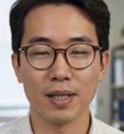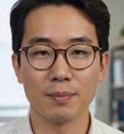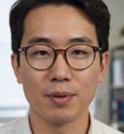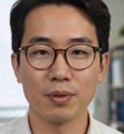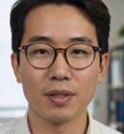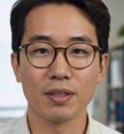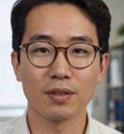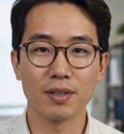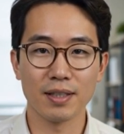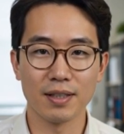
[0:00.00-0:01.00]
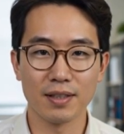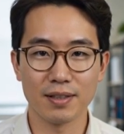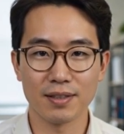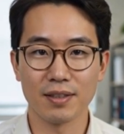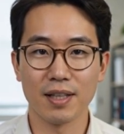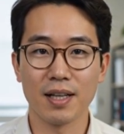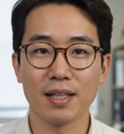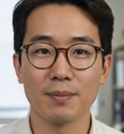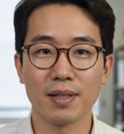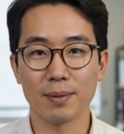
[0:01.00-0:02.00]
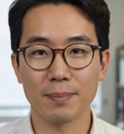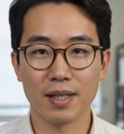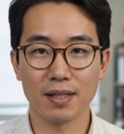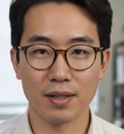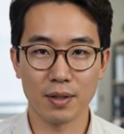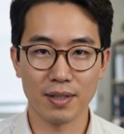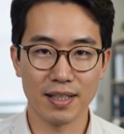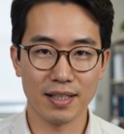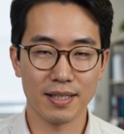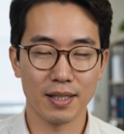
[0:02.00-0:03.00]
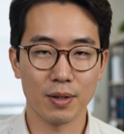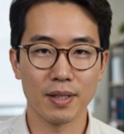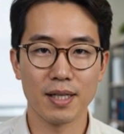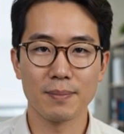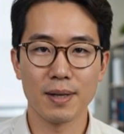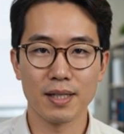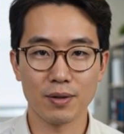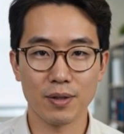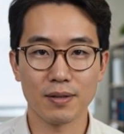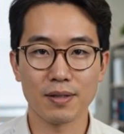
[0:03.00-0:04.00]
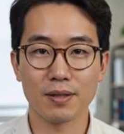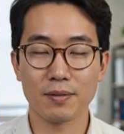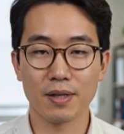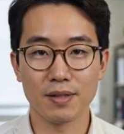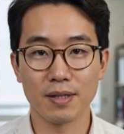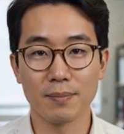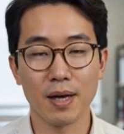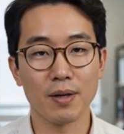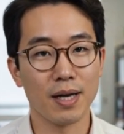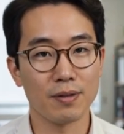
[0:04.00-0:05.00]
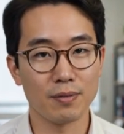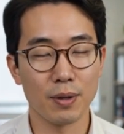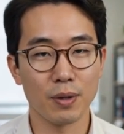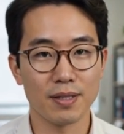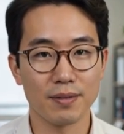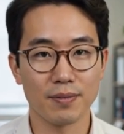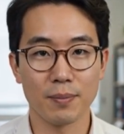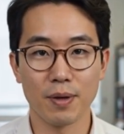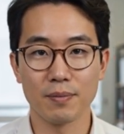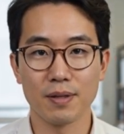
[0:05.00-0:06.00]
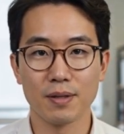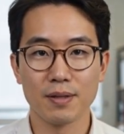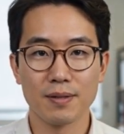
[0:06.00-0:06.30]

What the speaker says: a moon under those conditions has been compared to noticing a single dust speck drift in front of a spotlight from across a football field.